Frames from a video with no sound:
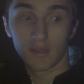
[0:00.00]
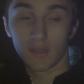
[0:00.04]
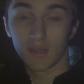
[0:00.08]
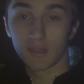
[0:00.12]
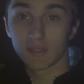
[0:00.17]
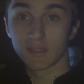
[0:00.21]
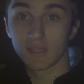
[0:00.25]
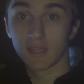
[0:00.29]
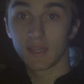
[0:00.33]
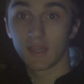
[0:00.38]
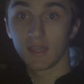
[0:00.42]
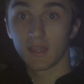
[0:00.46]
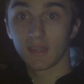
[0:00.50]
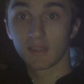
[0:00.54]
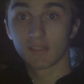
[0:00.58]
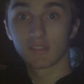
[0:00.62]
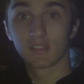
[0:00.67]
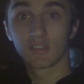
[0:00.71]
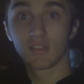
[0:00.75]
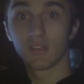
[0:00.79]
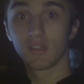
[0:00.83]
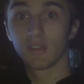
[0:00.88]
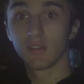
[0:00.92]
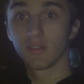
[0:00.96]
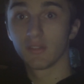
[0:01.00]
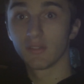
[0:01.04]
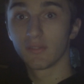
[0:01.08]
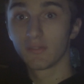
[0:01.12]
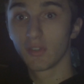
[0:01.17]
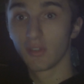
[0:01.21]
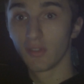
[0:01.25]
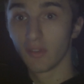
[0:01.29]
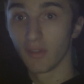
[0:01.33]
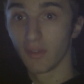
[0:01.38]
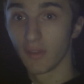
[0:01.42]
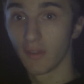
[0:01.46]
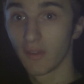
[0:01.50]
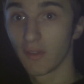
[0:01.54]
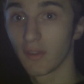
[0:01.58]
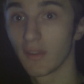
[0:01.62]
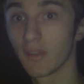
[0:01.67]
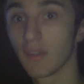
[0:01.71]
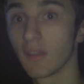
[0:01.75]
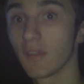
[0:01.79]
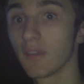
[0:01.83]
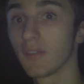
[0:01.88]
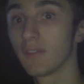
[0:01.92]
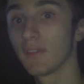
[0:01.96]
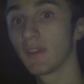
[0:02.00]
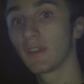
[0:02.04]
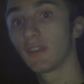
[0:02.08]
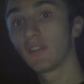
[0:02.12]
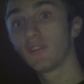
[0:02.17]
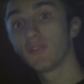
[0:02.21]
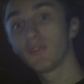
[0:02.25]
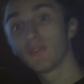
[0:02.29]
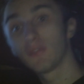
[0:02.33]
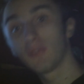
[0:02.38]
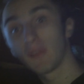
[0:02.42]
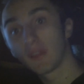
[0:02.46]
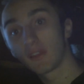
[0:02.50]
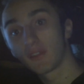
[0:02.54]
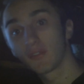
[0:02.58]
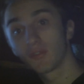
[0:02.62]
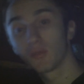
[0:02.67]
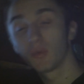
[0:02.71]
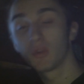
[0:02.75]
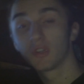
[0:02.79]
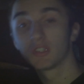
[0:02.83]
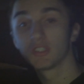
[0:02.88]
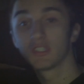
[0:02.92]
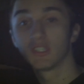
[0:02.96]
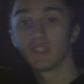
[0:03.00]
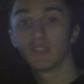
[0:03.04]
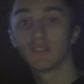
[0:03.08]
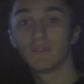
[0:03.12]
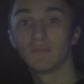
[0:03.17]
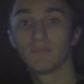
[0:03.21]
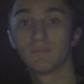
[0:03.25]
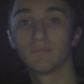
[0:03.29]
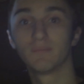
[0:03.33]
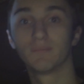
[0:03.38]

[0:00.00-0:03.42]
That's it. That's all I've done. Thanks for watching.